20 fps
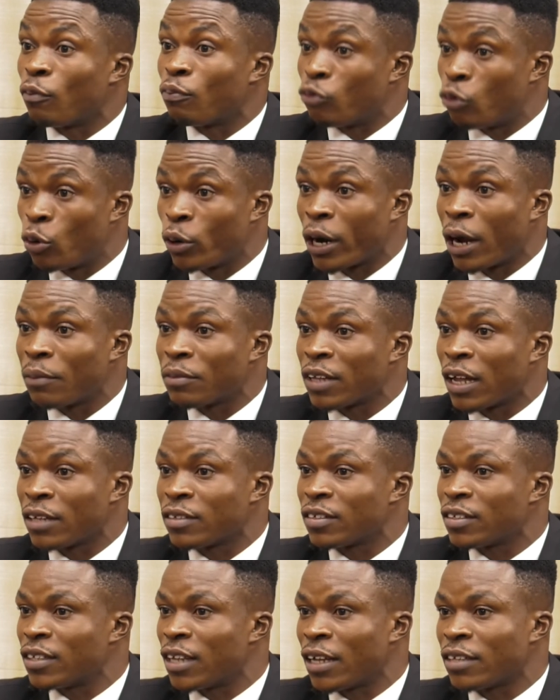programs
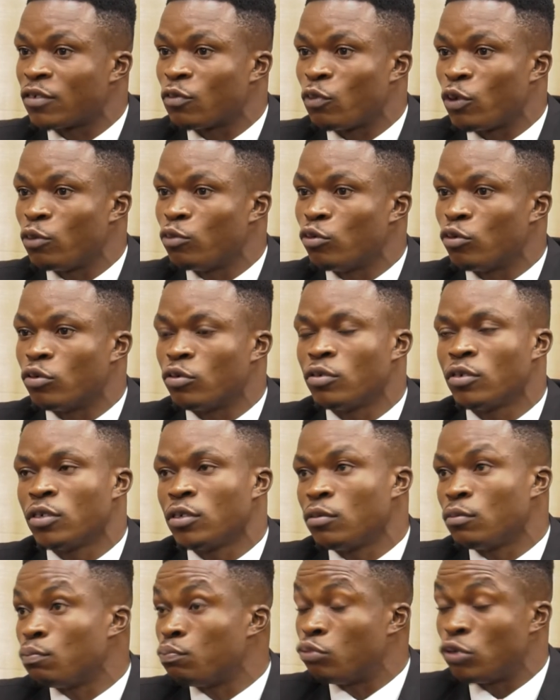that we will
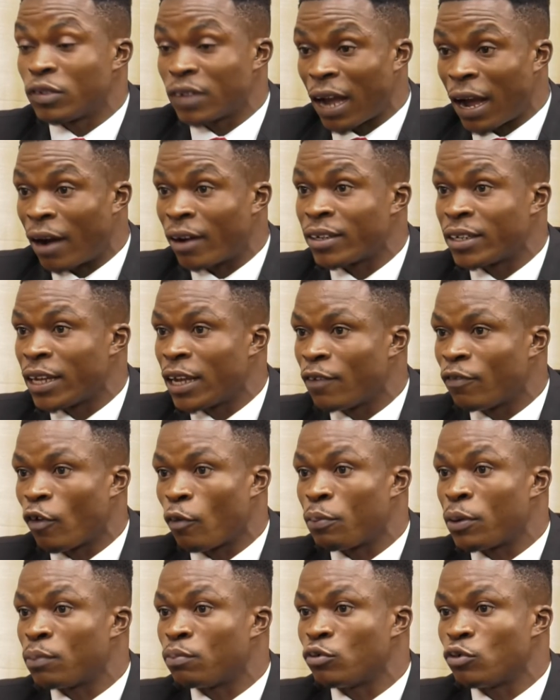put out there for
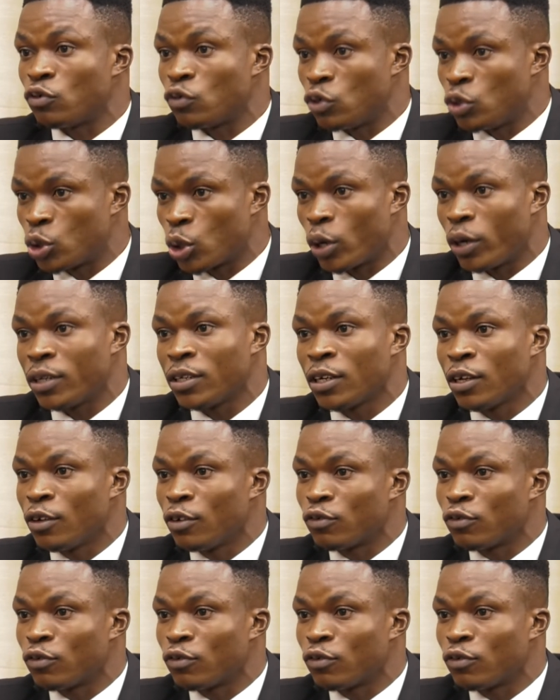people to join.